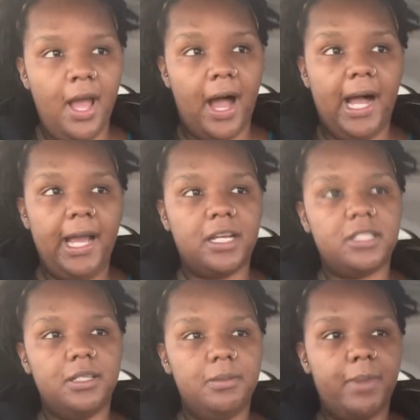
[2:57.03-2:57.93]
I
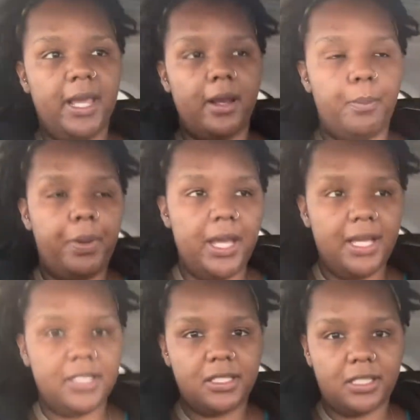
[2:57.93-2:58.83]
actually made a
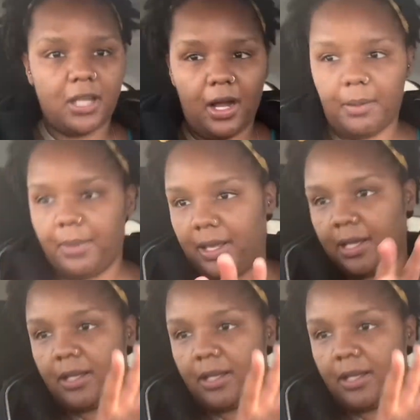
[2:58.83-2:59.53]
pit stop. In